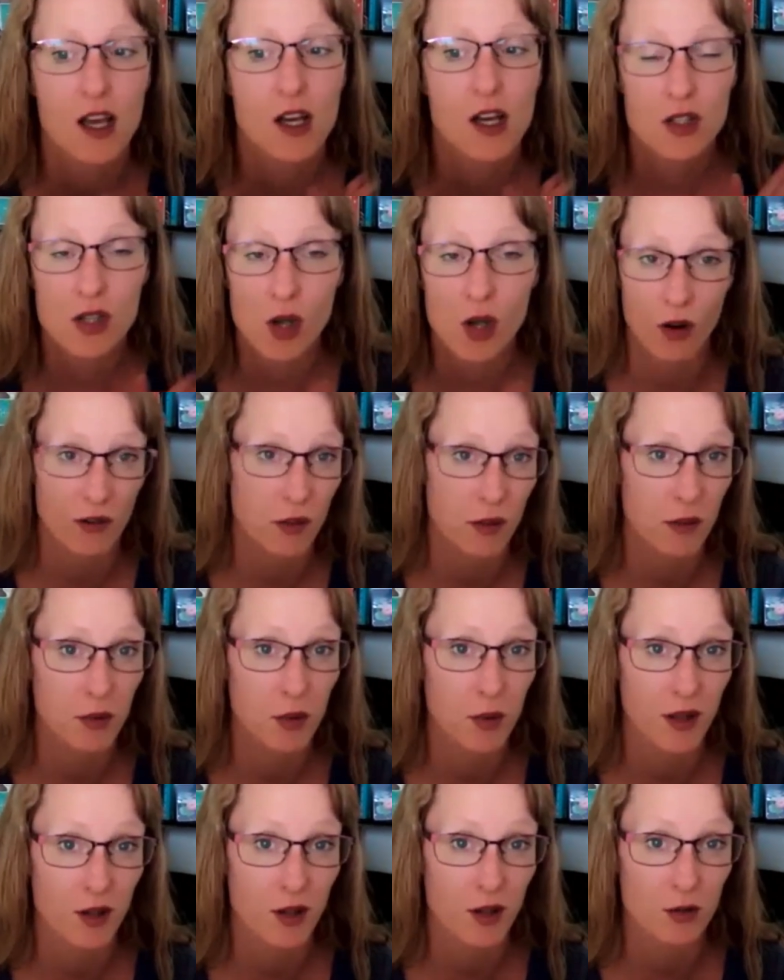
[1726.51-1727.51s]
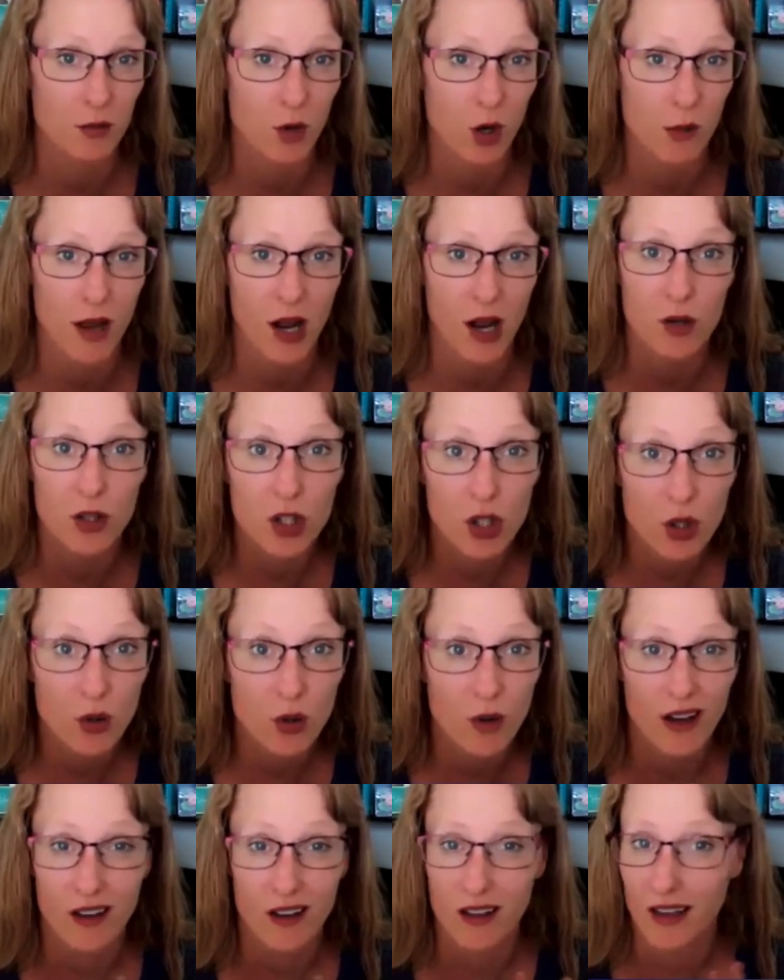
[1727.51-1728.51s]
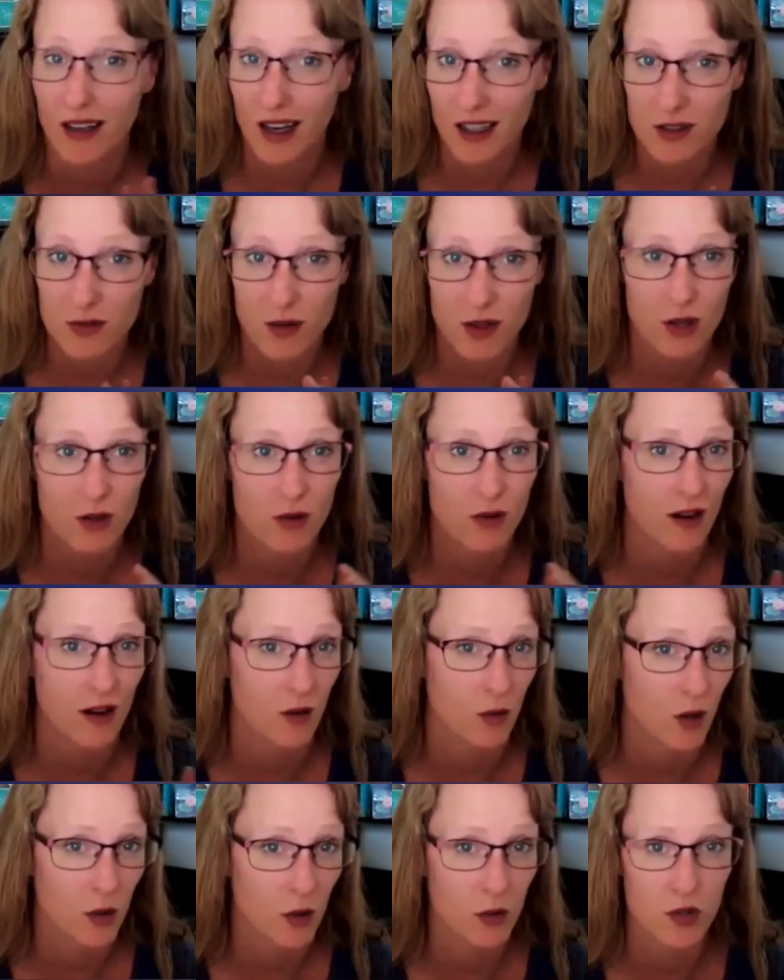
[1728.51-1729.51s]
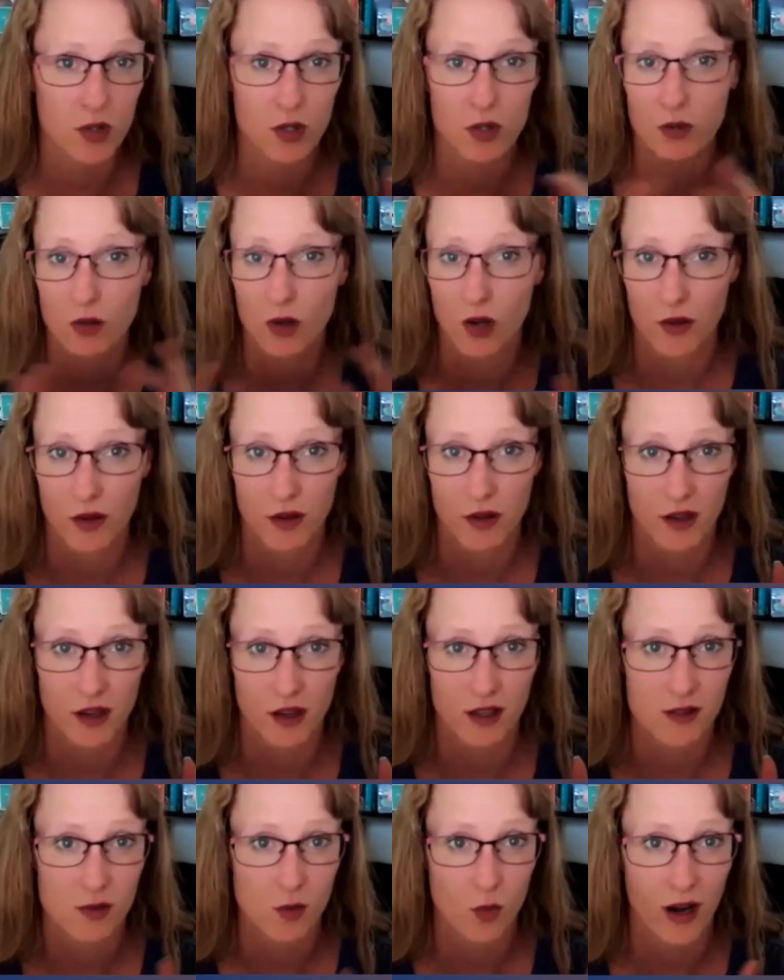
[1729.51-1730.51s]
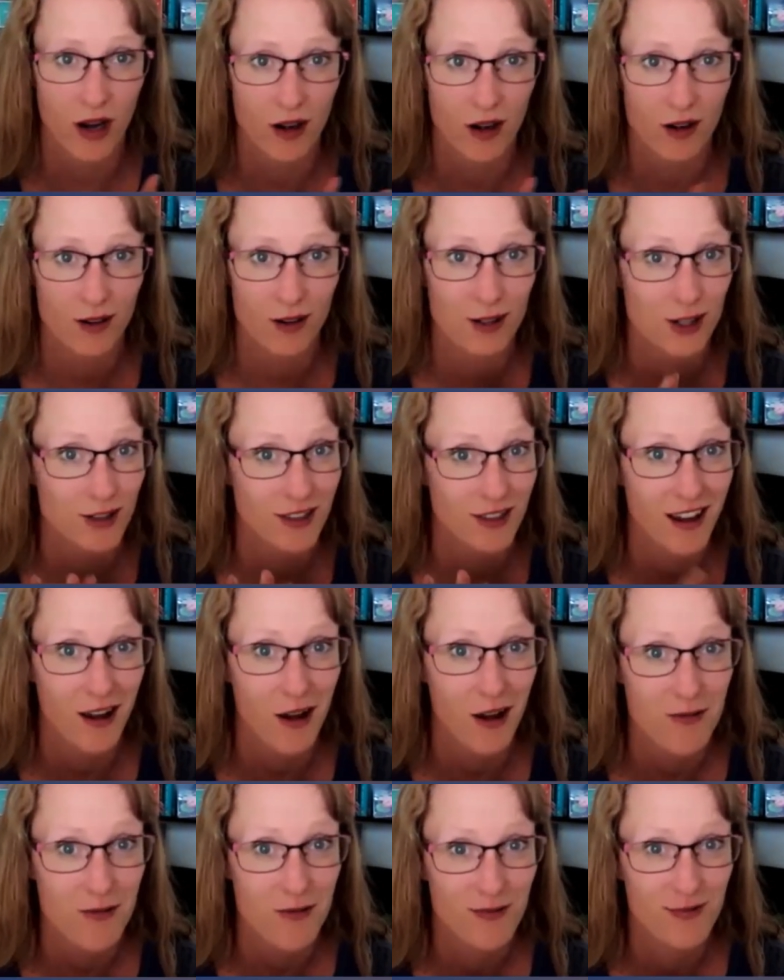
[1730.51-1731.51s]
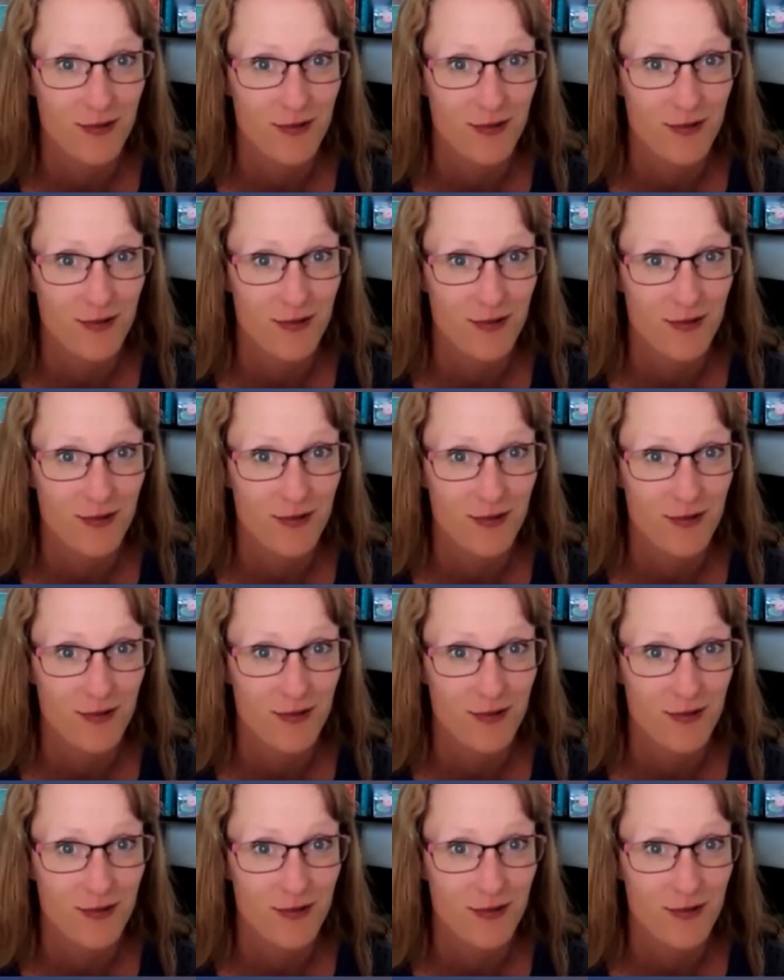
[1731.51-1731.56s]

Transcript: So if people want to learn more about you, how to connect with you, how to work with you, all the things, where should they go?